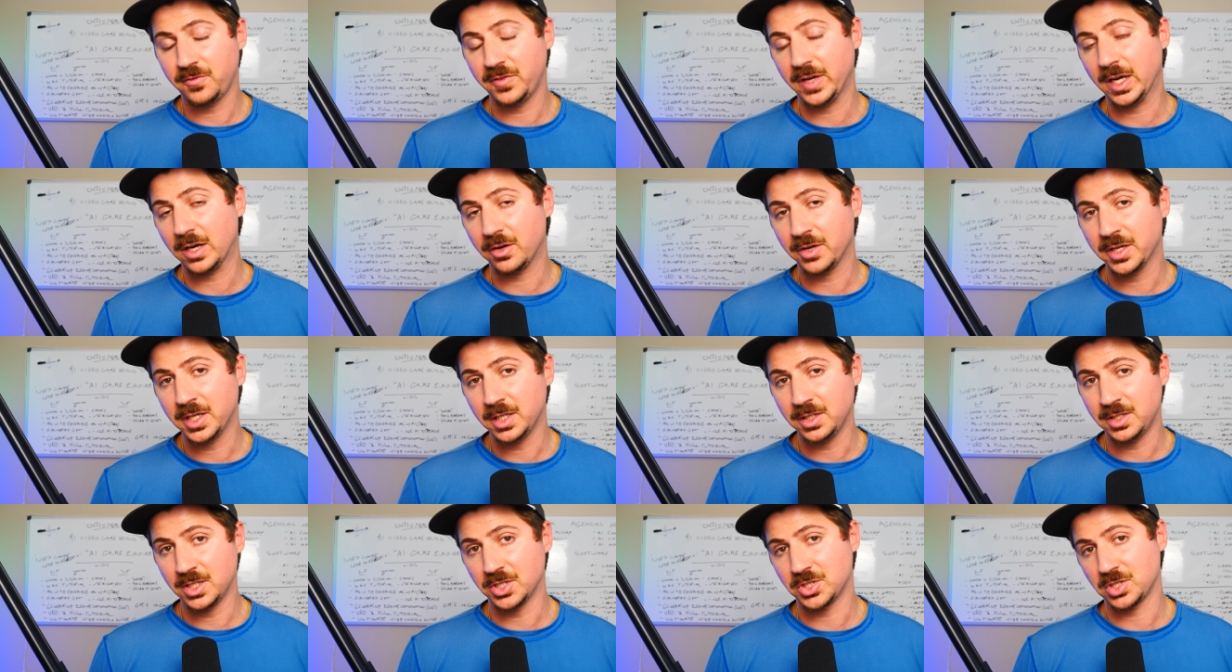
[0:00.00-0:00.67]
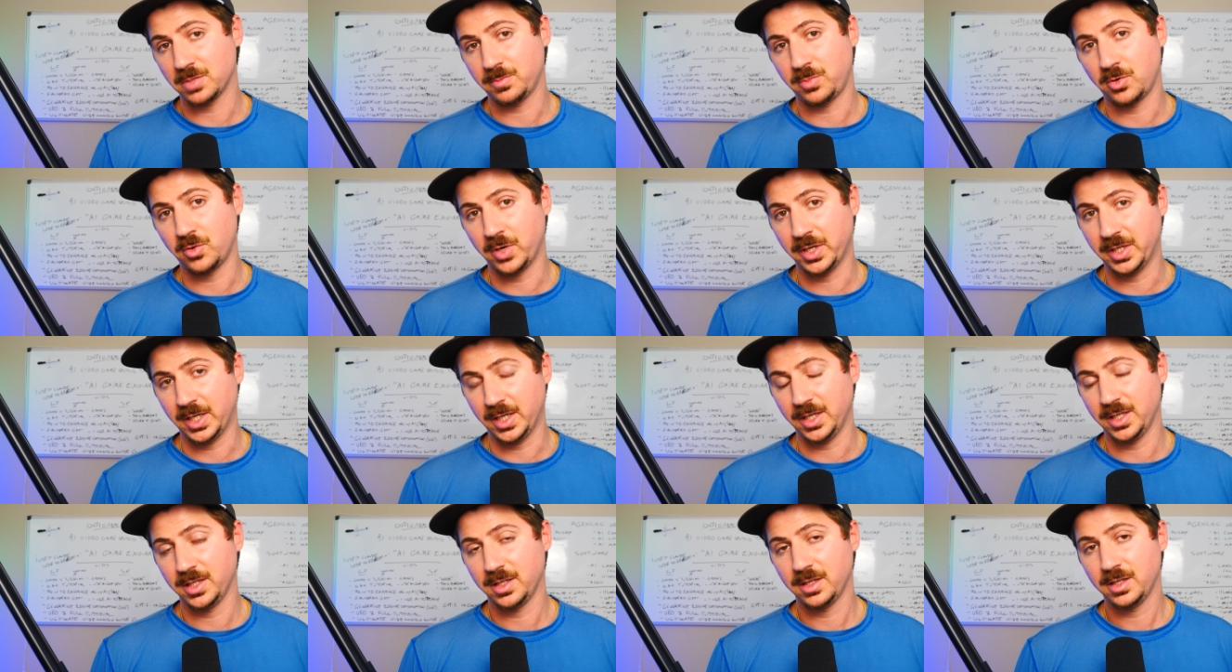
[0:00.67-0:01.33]
very
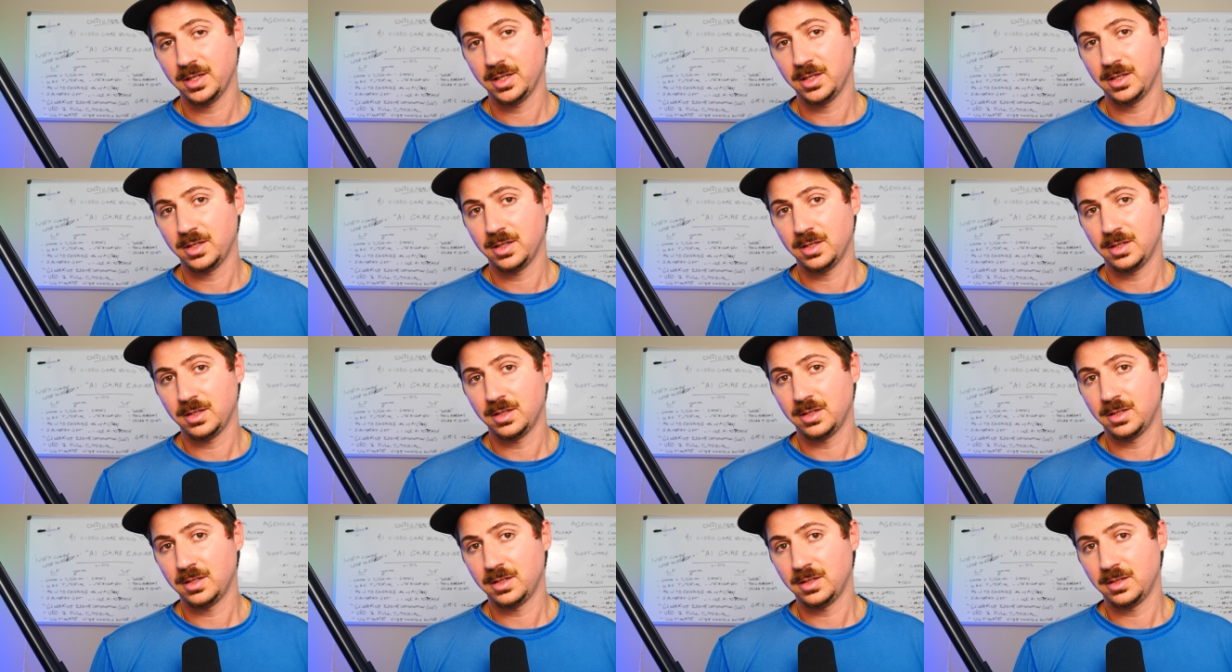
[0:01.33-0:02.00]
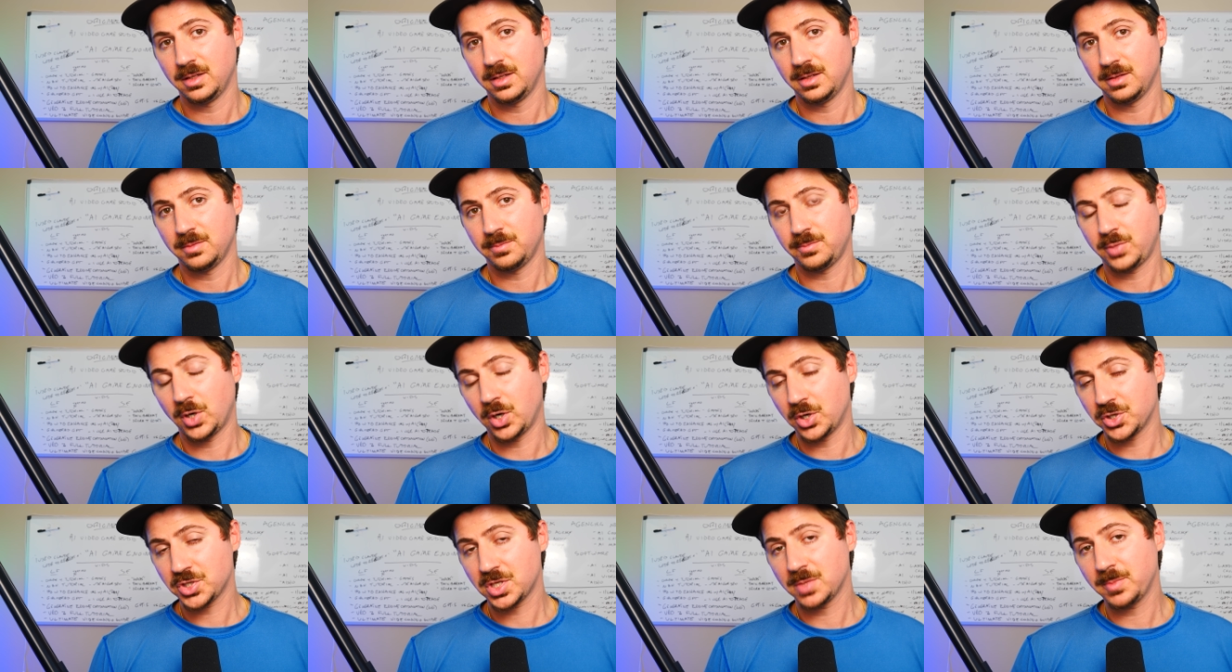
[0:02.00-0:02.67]
disappointed
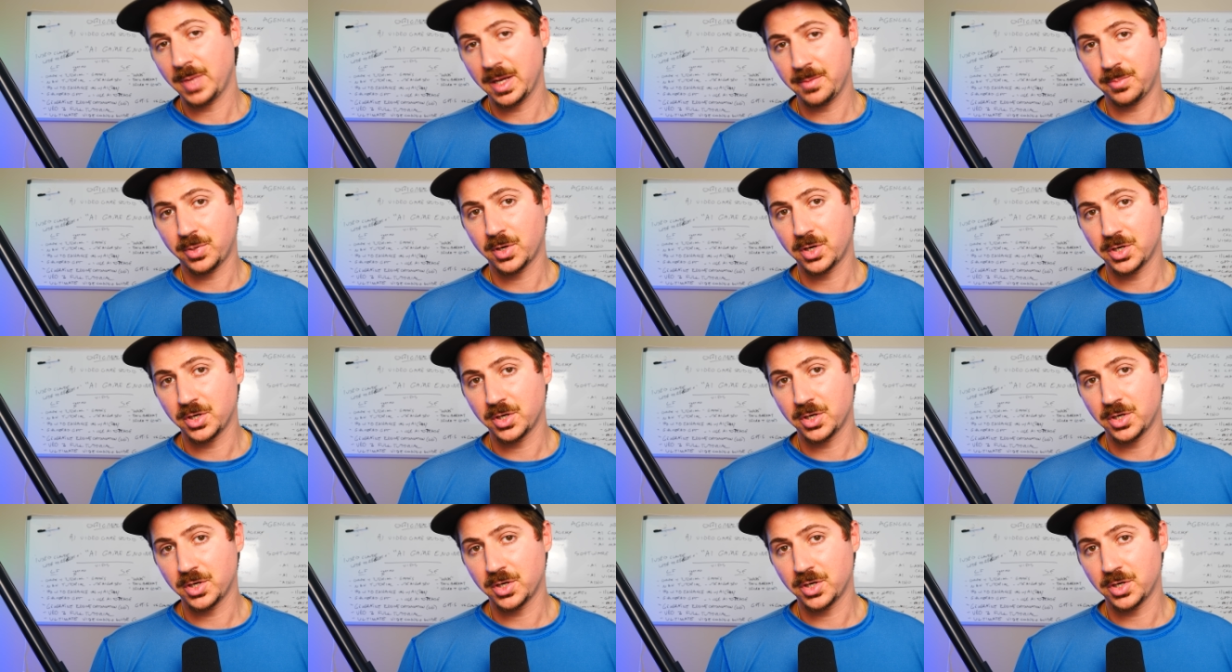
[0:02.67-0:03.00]
person by